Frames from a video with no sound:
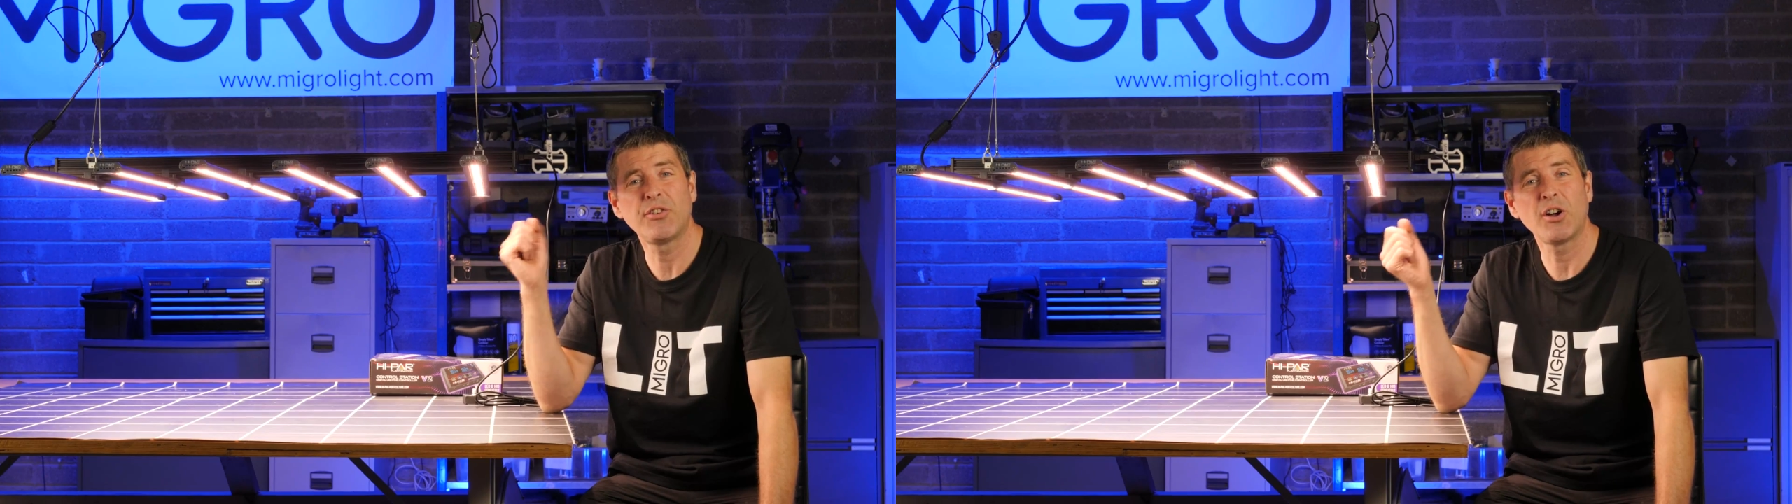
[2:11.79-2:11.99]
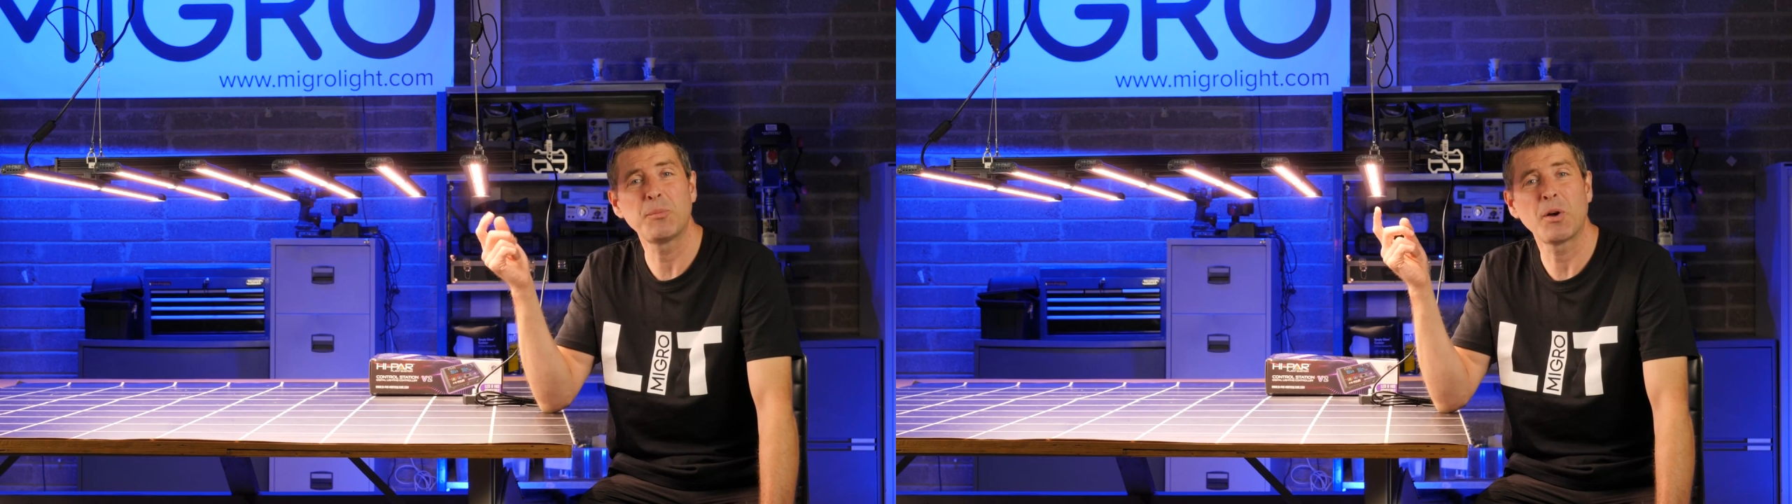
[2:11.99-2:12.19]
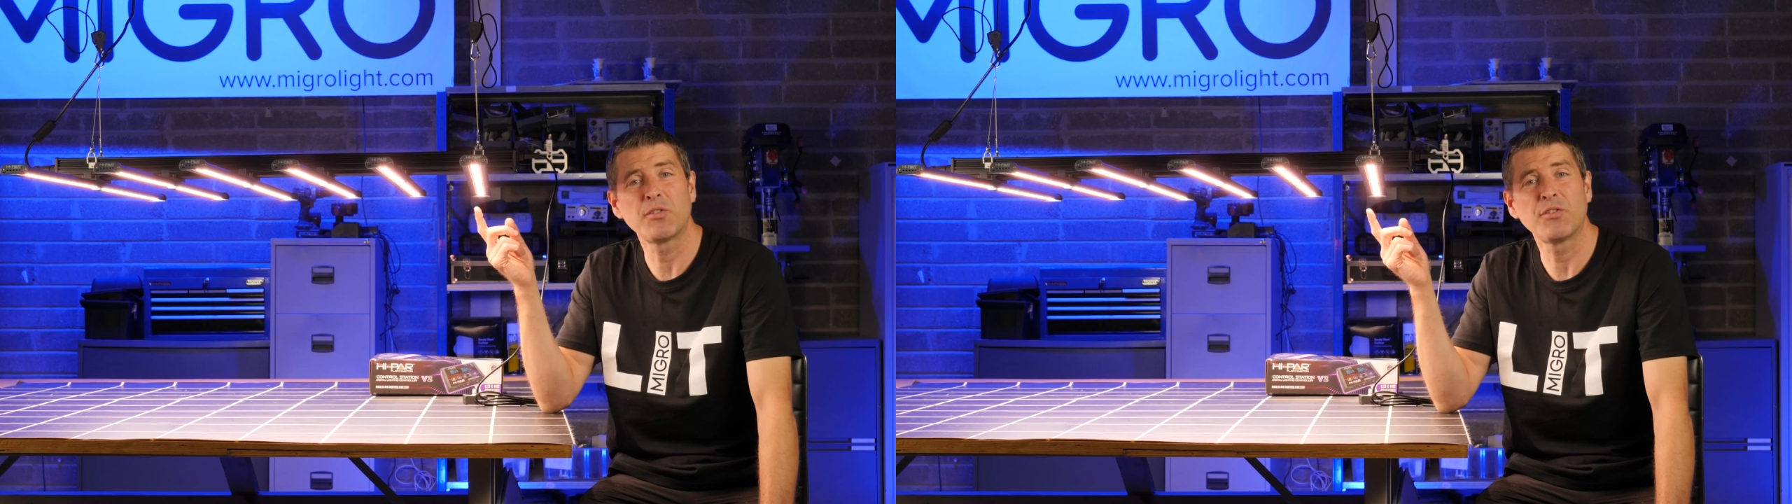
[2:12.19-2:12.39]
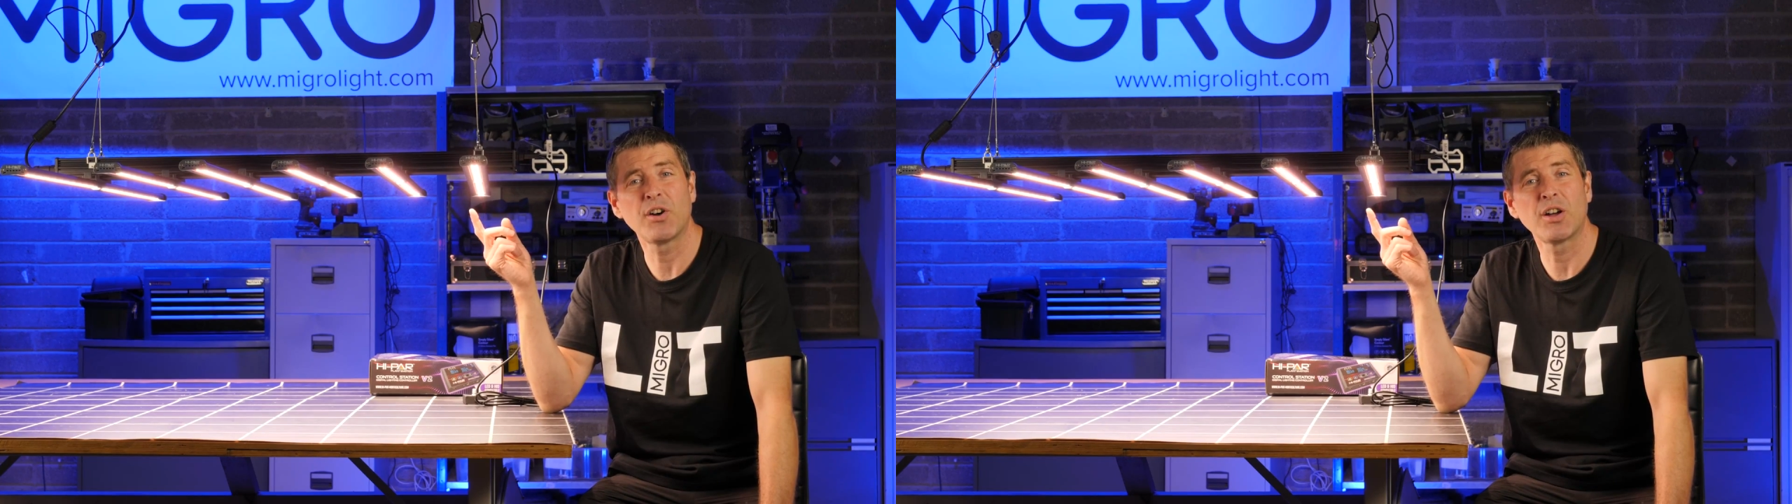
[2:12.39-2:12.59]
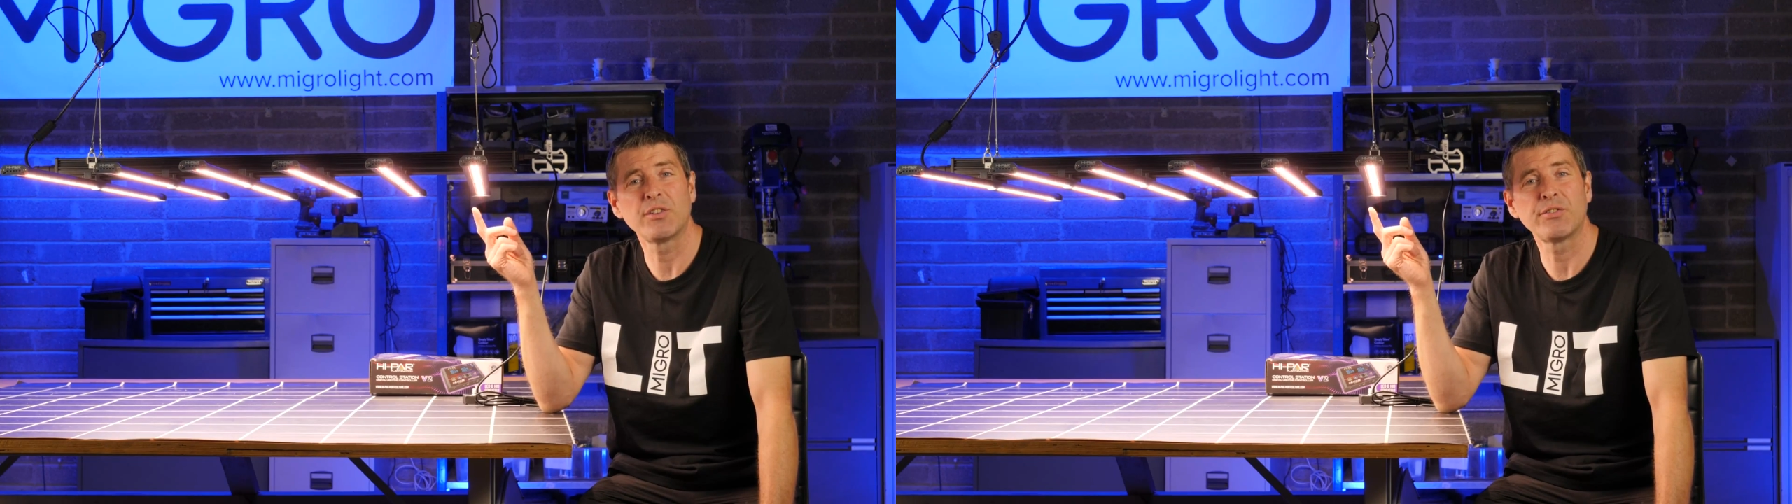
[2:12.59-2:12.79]

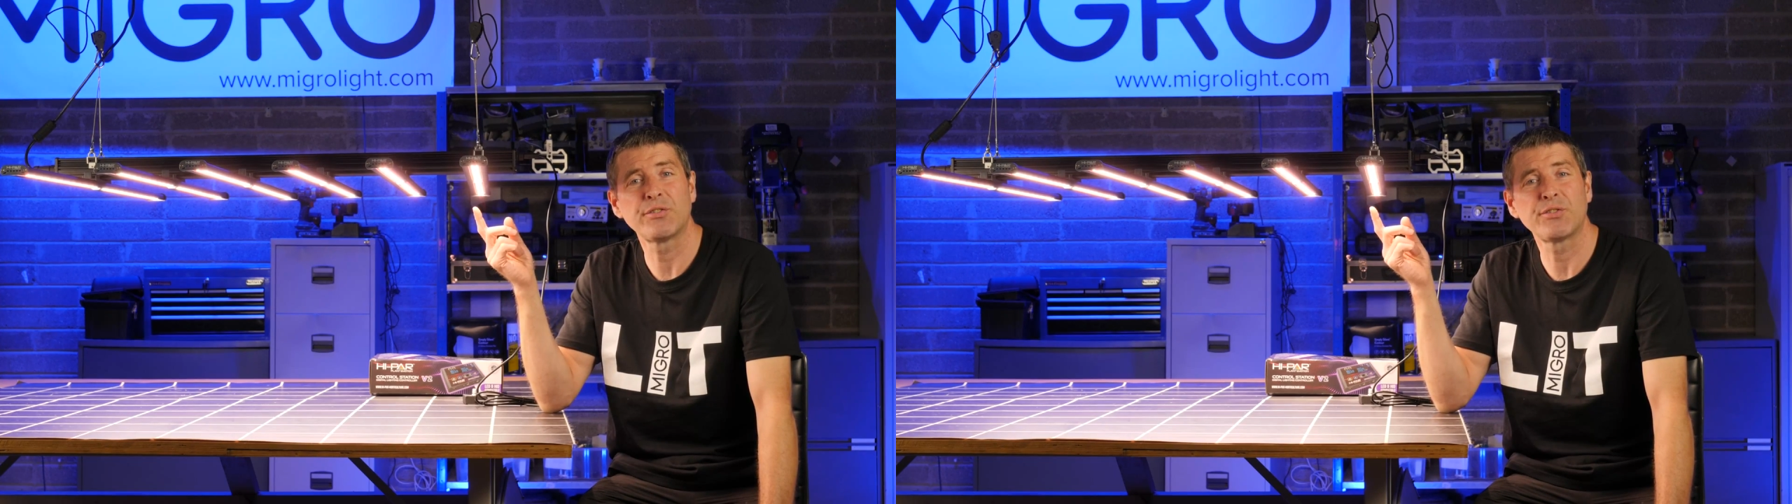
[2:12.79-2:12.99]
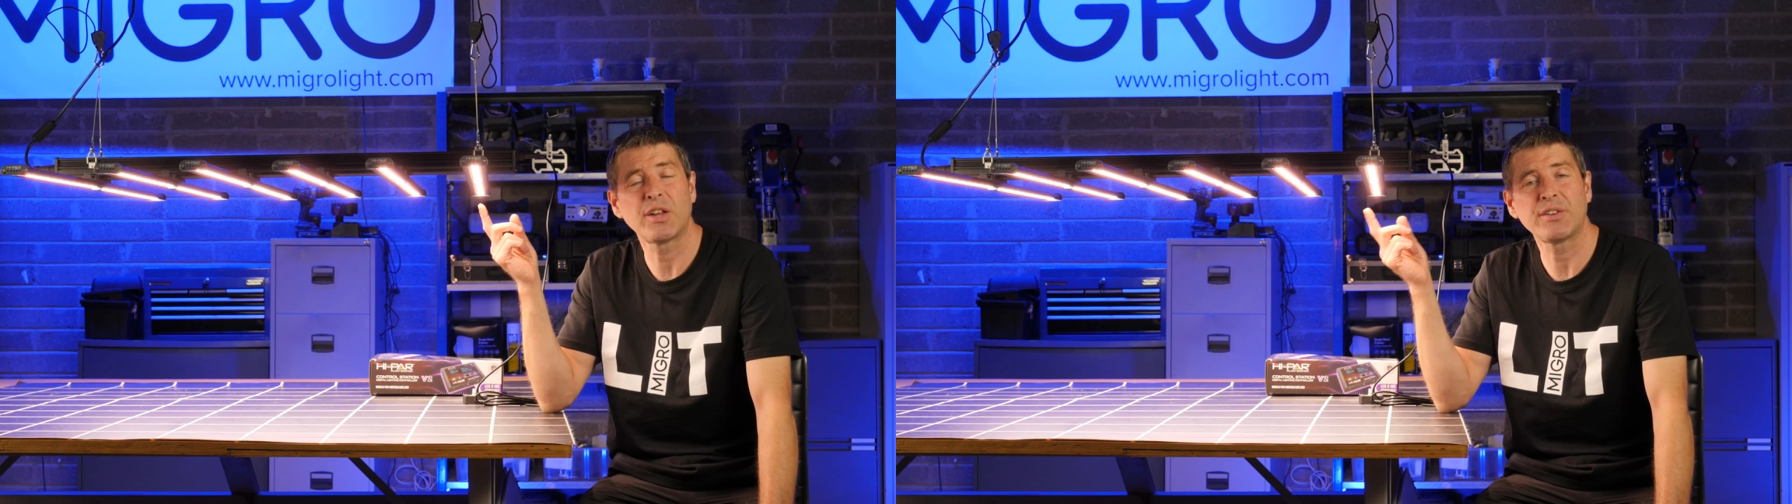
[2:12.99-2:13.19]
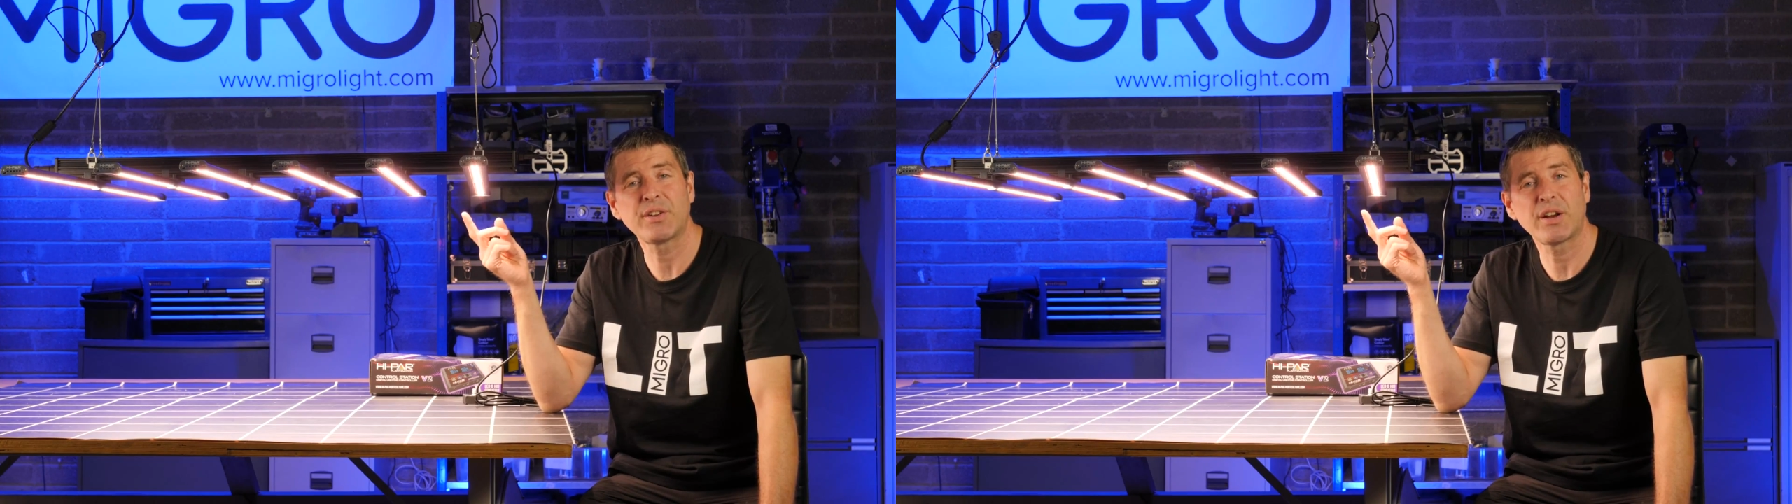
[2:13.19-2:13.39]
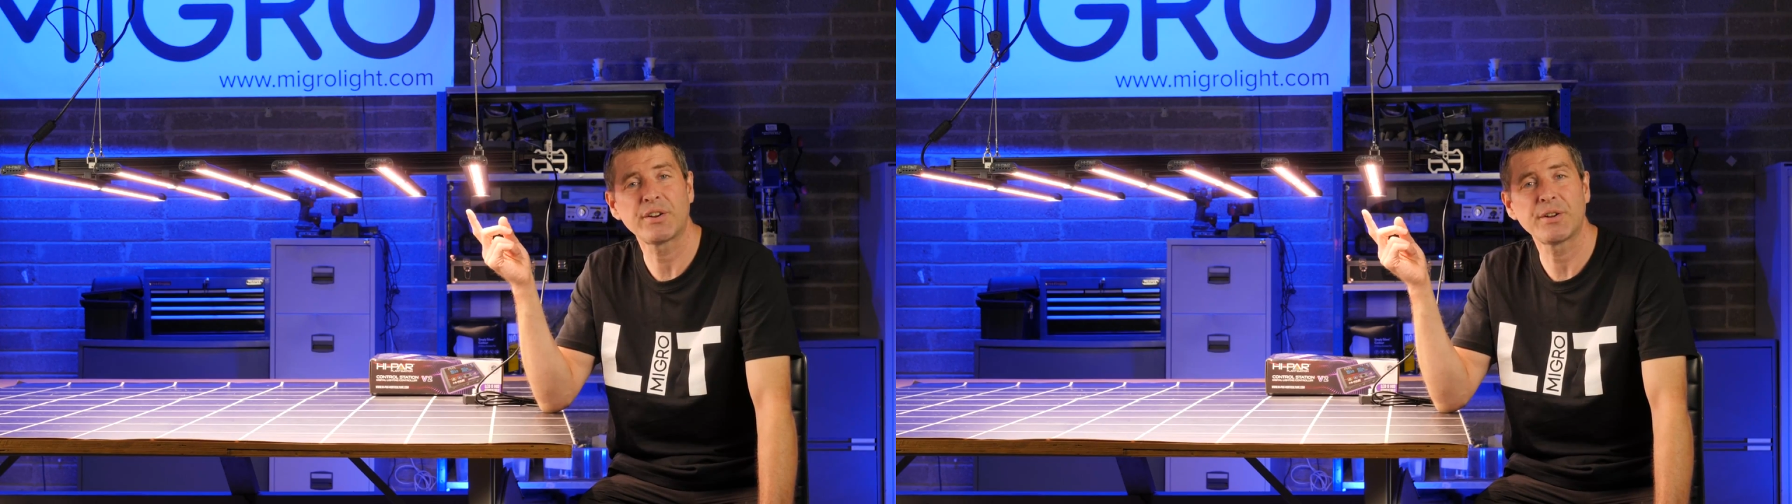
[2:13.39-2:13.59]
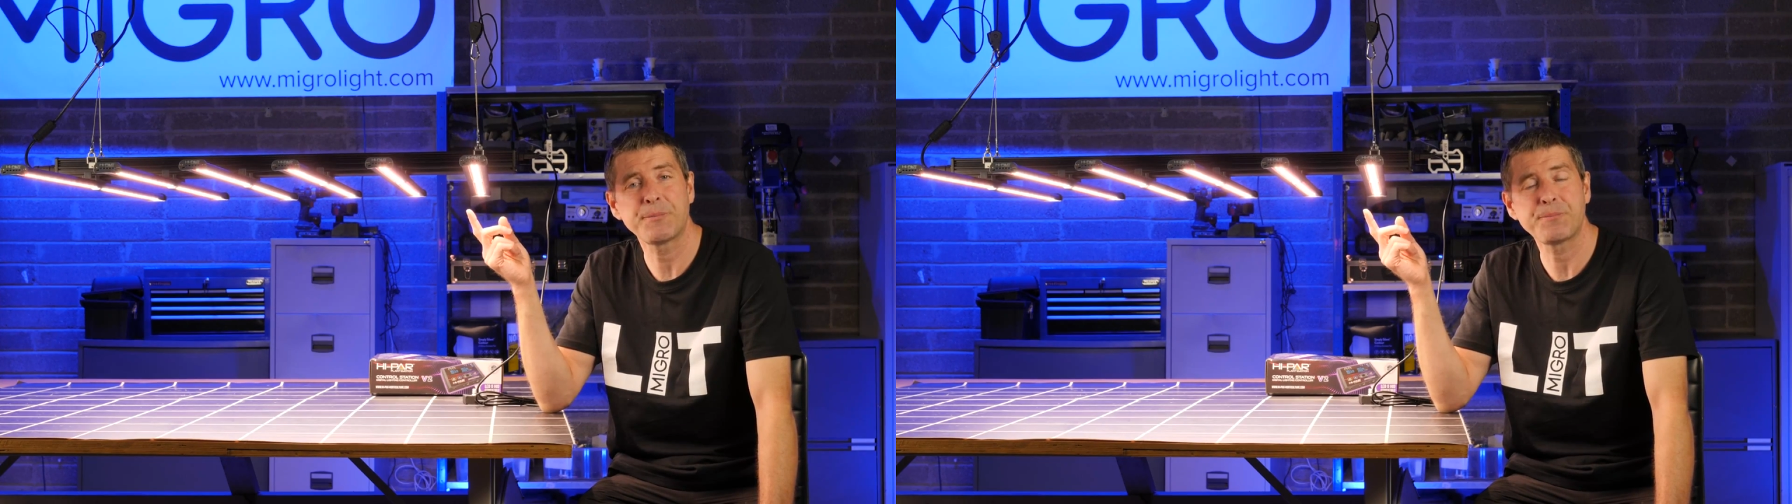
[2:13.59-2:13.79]
5x5 test
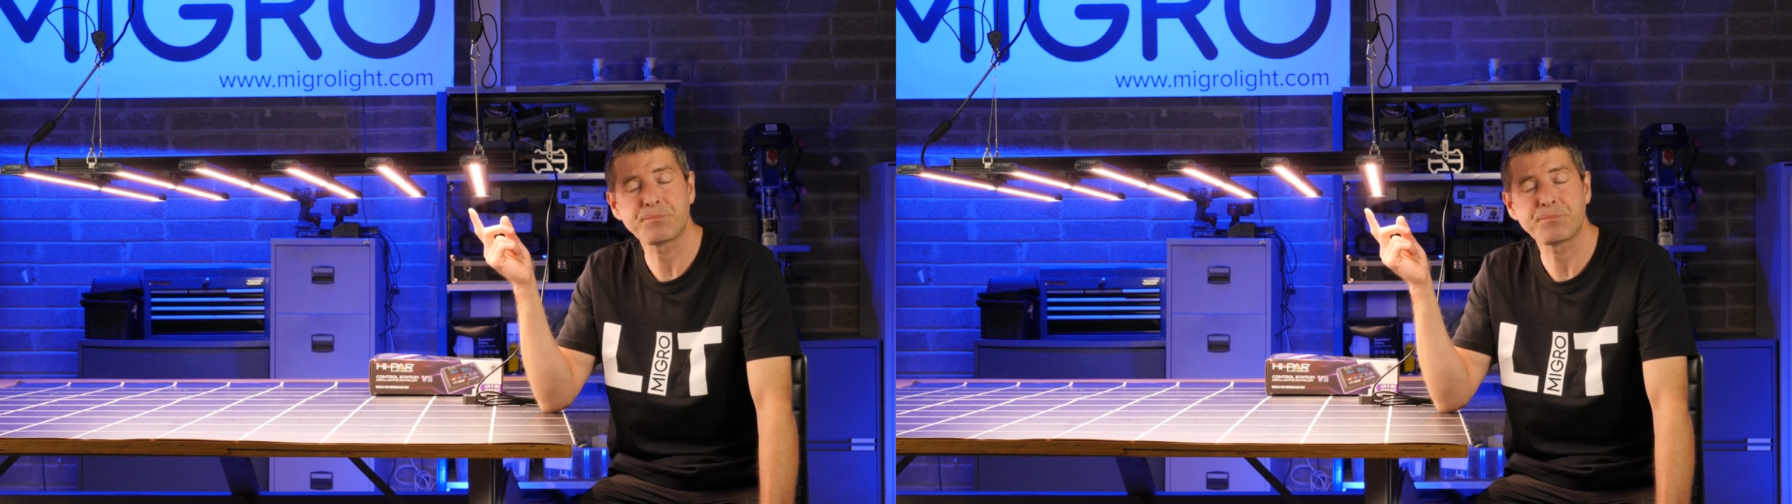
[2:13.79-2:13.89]
area.